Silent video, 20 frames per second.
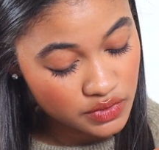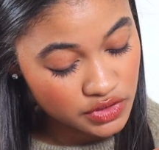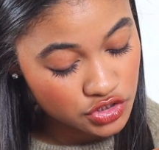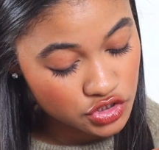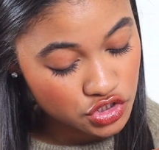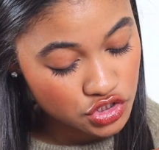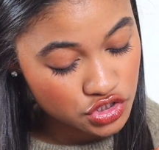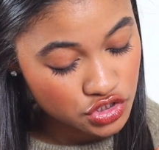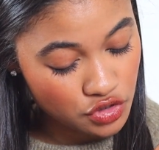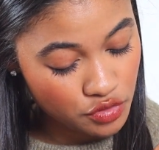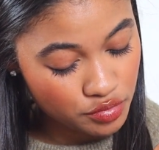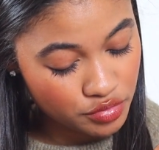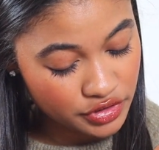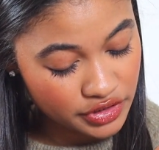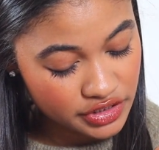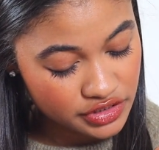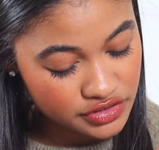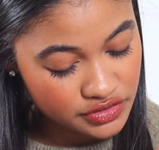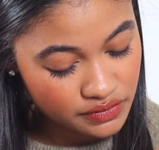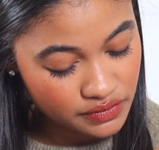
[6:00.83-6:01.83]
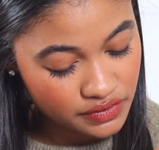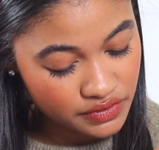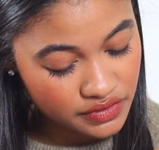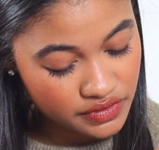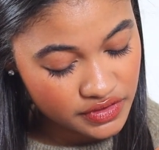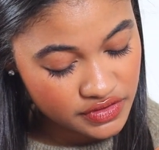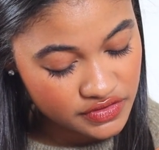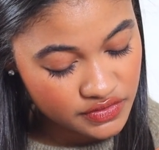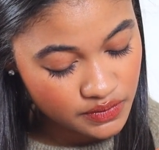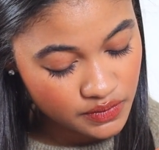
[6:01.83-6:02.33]
one is so pretty. So
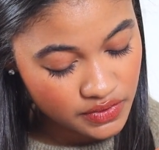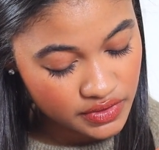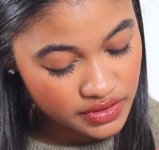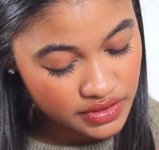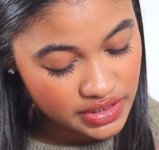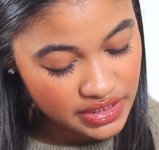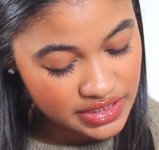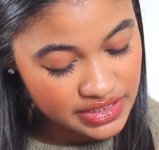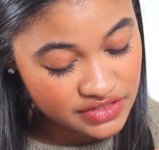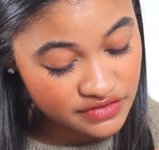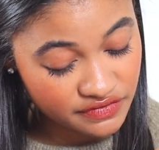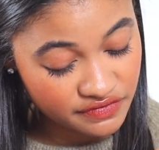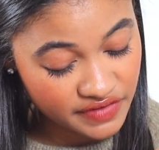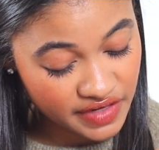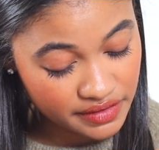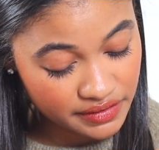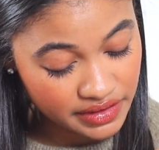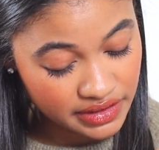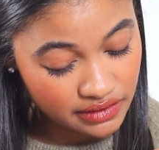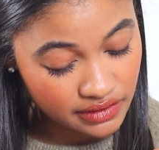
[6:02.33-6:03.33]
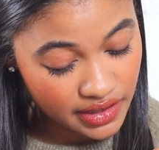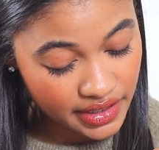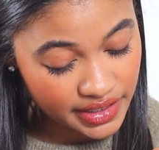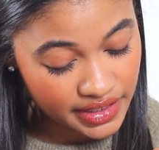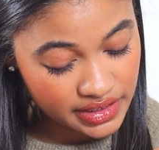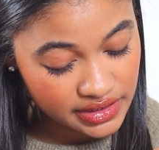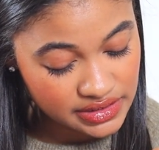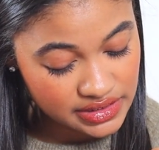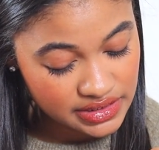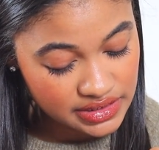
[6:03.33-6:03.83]
this one is very
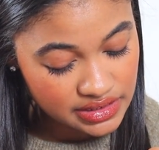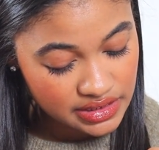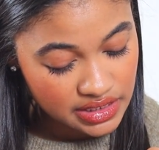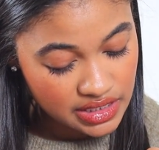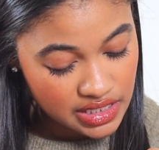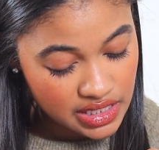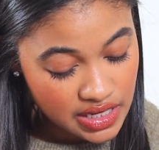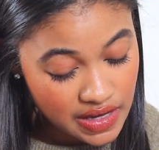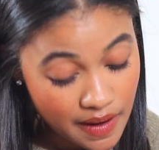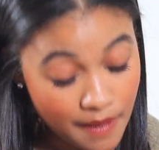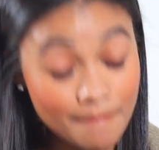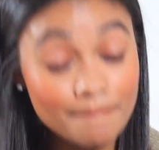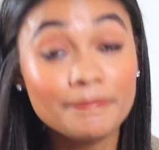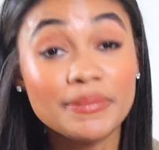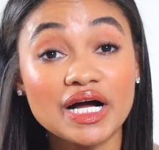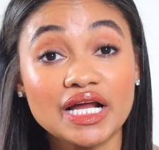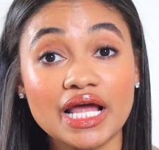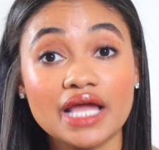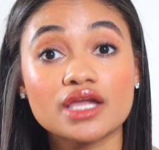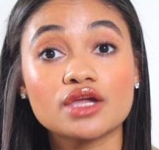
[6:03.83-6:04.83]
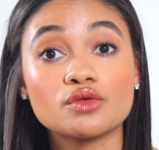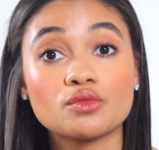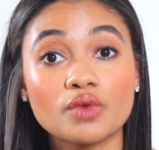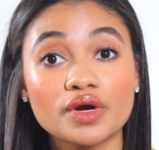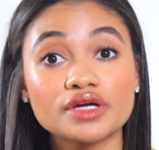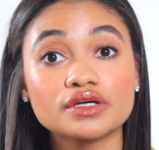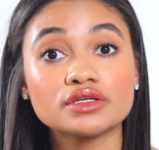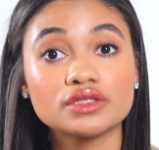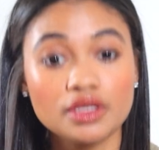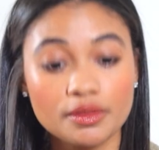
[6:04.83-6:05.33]
light, but I can
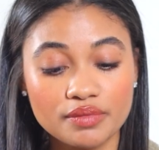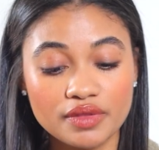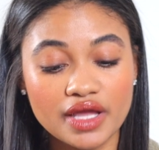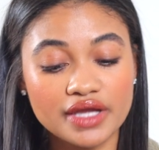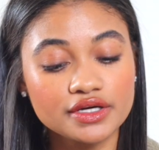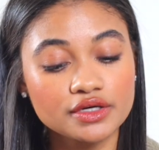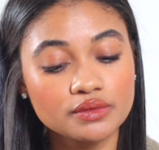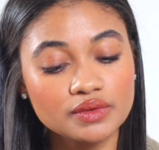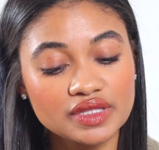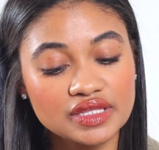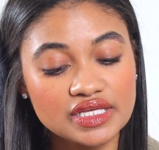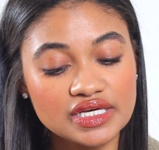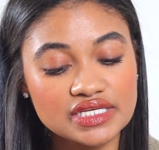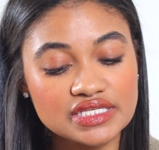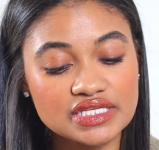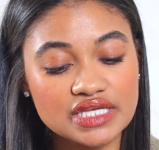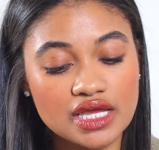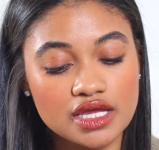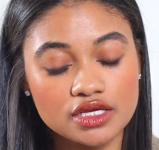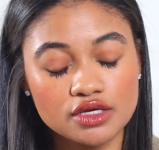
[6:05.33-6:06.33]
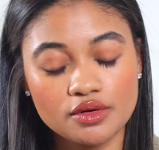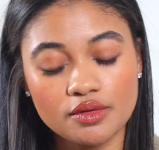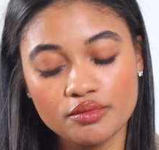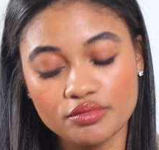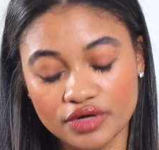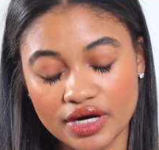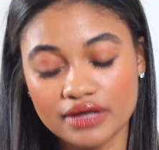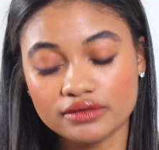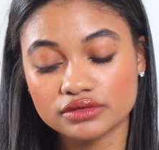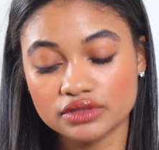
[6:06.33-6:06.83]
wear a lip liner with this, a
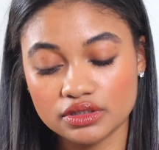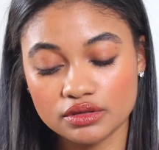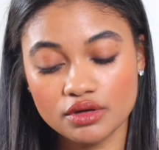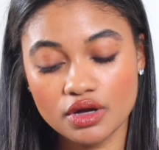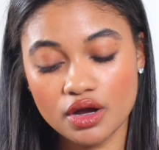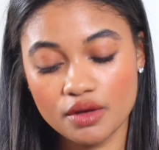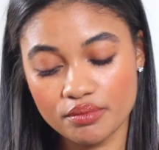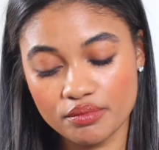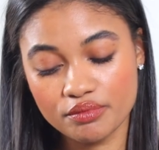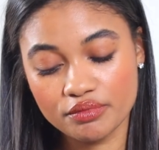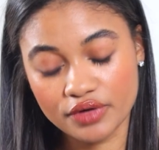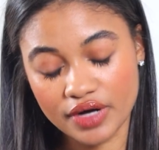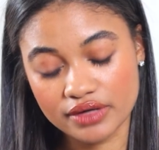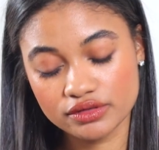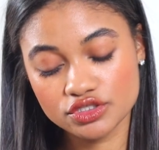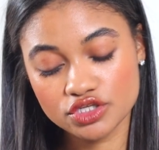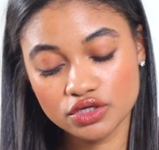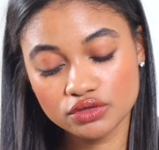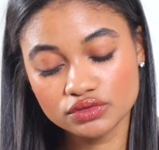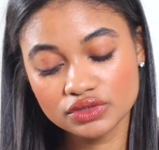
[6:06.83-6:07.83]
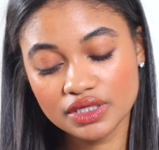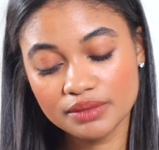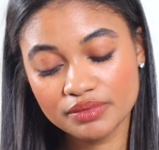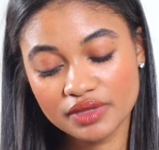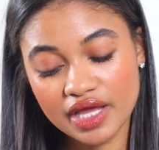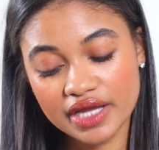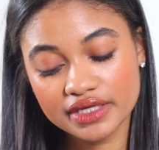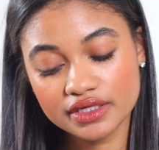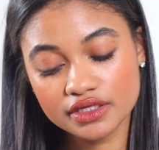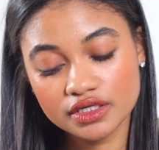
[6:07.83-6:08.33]
brown a brown tone lip
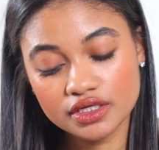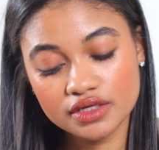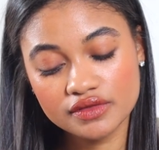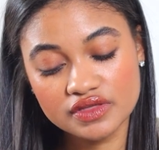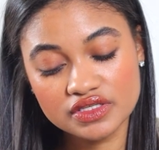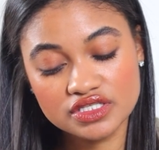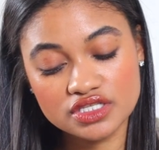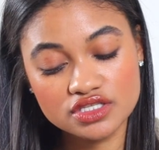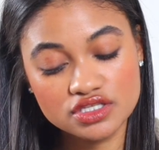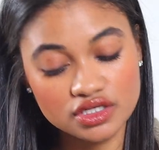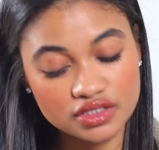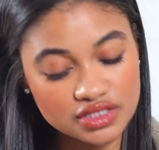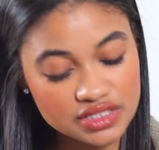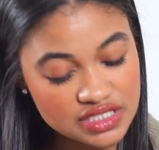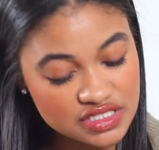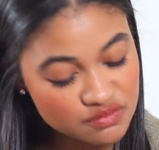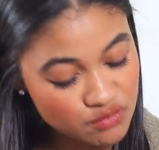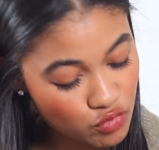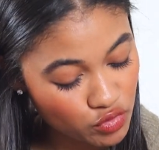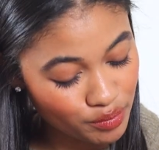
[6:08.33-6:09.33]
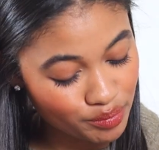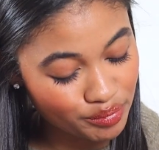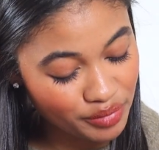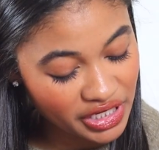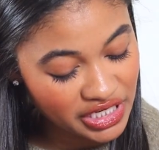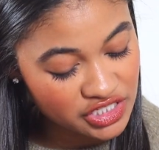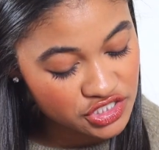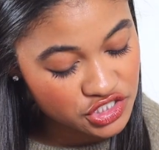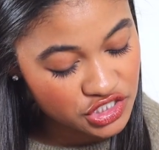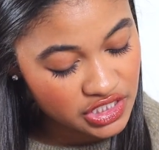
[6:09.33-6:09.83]
liner, and this is good. This is more
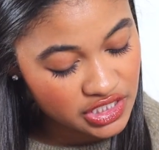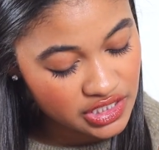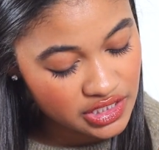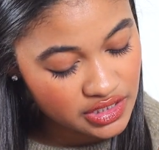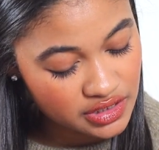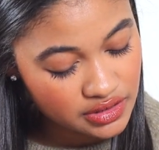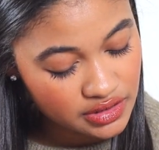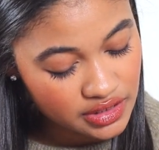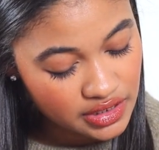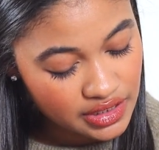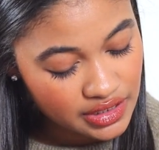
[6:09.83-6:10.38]
beigey,